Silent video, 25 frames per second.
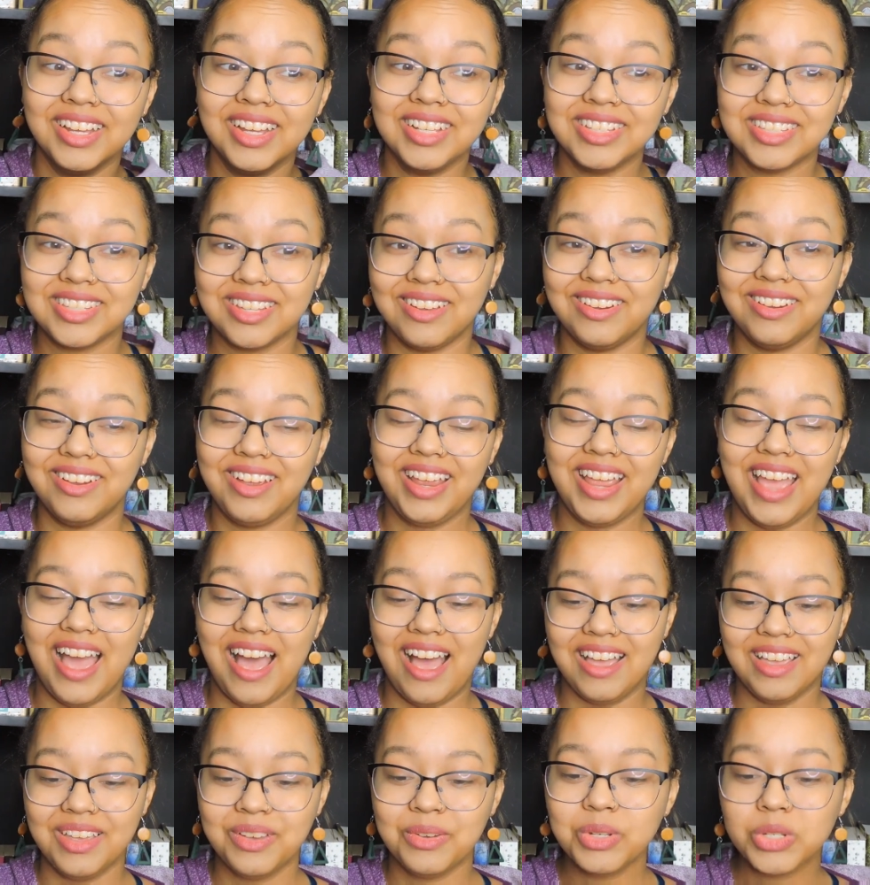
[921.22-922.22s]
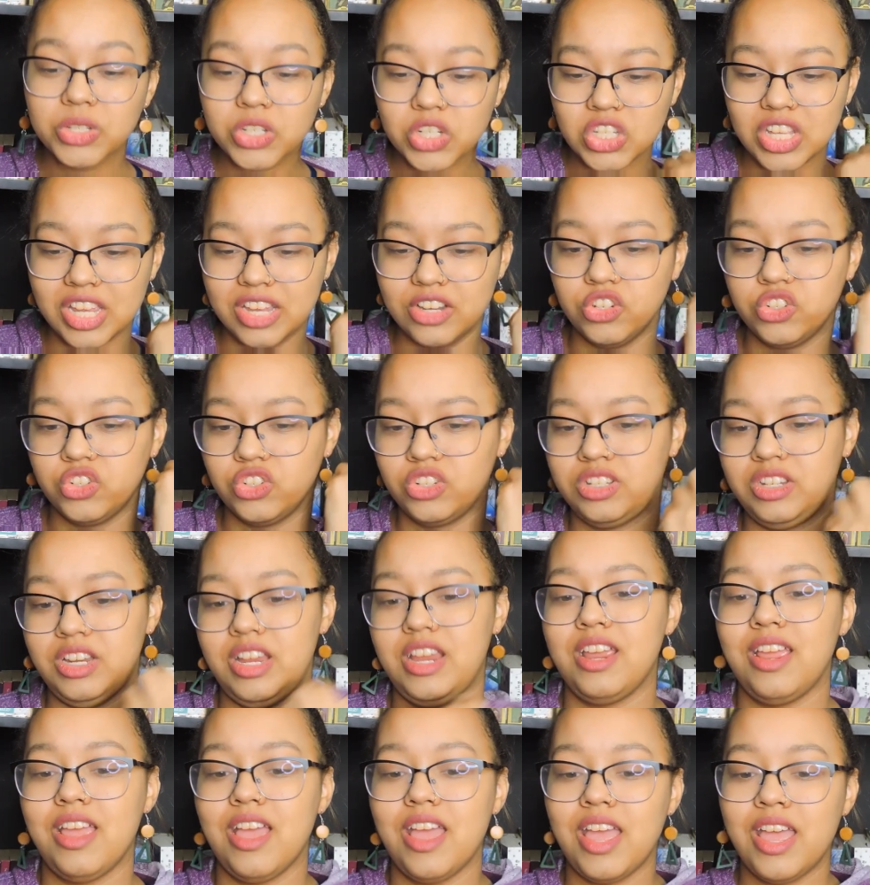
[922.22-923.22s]
So, yeah, it was just
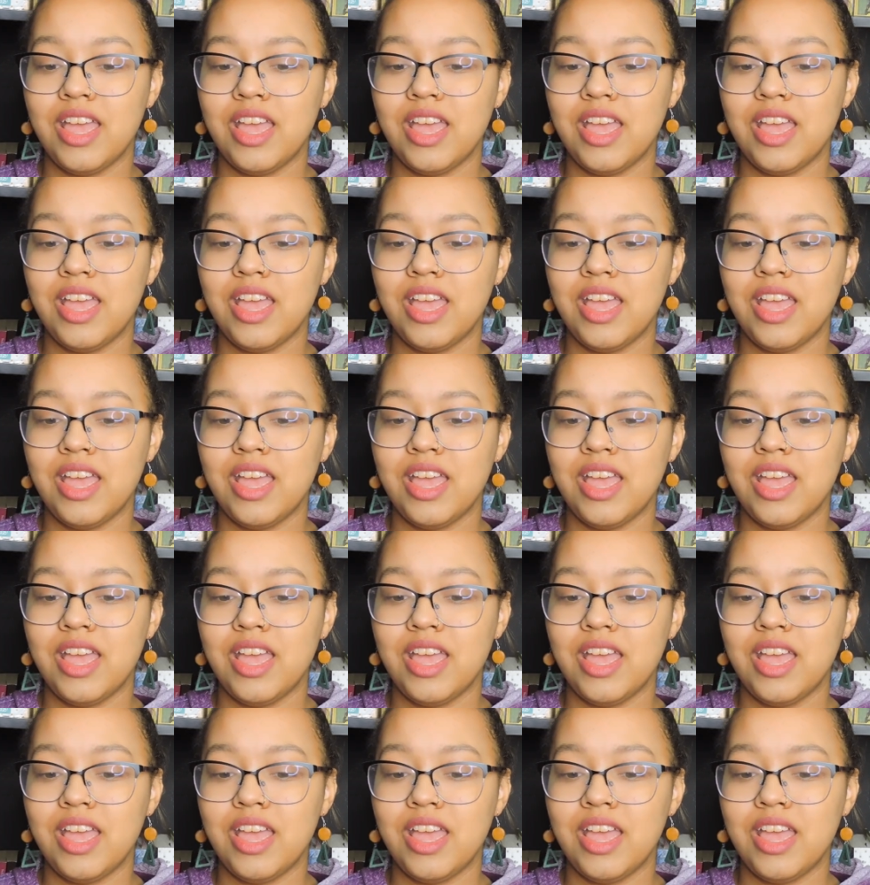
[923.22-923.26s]
interesting.